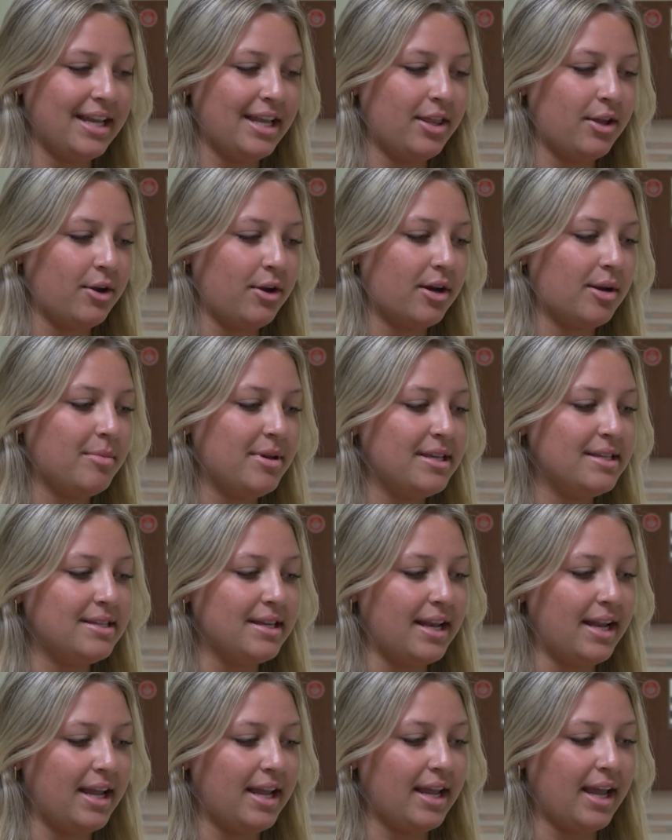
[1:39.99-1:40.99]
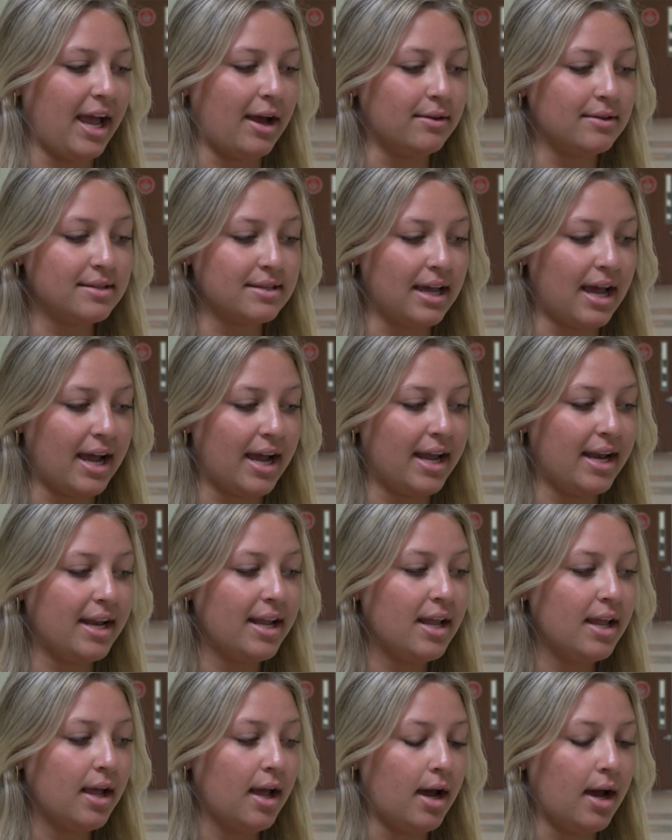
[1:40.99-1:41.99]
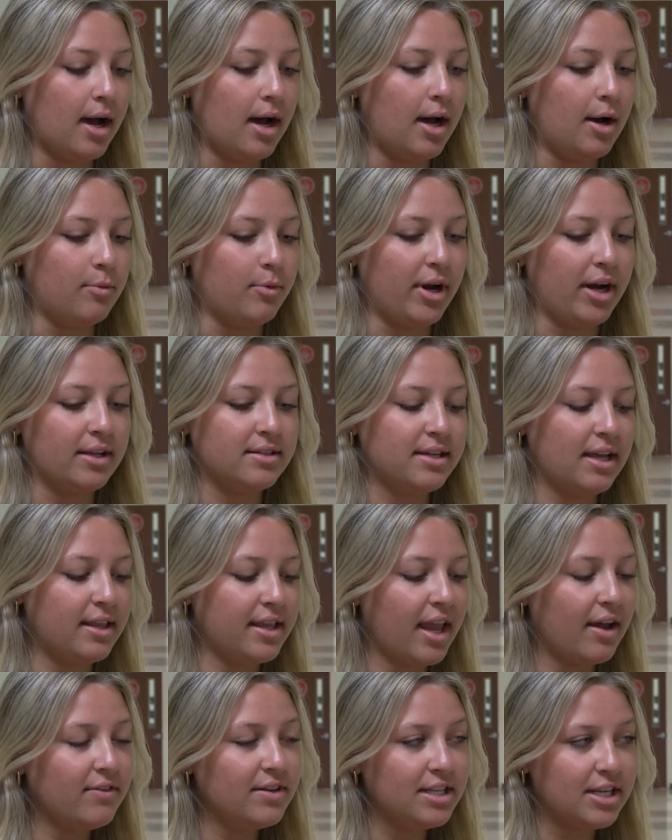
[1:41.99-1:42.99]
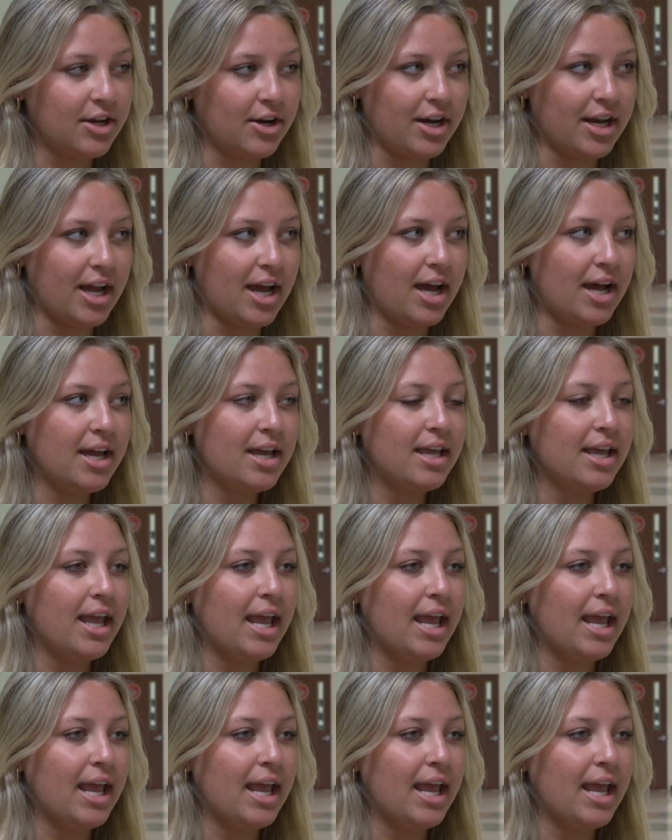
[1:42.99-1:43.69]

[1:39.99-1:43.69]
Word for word: and they're gonna be sitting outside, um, right outside the cafeteria,